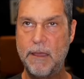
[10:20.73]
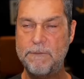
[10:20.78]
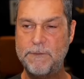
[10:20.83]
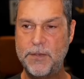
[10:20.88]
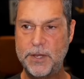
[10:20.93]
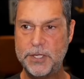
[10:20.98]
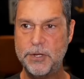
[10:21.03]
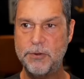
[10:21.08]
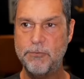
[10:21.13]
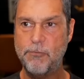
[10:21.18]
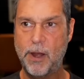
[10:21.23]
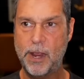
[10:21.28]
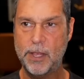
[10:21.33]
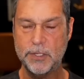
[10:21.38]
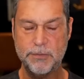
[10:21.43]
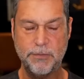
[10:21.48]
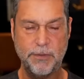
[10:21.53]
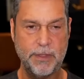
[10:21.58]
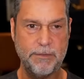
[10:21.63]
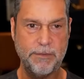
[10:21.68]
efficient
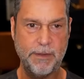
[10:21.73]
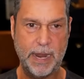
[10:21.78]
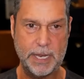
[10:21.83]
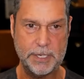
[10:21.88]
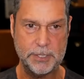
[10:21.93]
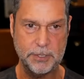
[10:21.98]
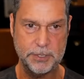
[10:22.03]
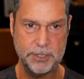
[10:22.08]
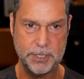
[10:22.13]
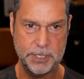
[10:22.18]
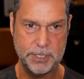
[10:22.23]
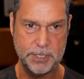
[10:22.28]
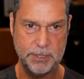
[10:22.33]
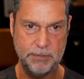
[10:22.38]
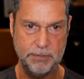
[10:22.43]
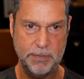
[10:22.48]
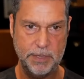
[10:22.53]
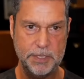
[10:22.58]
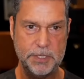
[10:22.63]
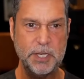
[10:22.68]
rails for the financial
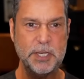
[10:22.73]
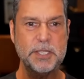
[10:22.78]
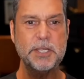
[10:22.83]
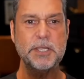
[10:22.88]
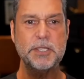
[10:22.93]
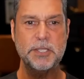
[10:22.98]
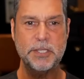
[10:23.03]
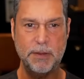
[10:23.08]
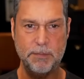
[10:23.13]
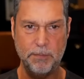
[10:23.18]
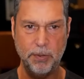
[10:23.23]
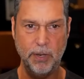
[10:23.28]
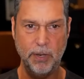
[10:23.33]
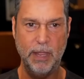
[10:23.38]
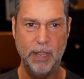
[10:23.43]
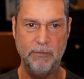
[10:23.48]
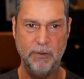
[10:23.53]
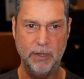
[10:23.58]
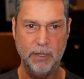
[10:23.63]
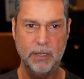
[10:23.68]
system, just at simple
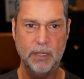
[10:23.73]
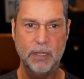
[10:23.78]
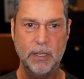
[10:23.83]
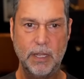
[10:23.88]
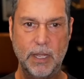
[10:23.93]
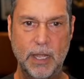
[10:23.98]
level.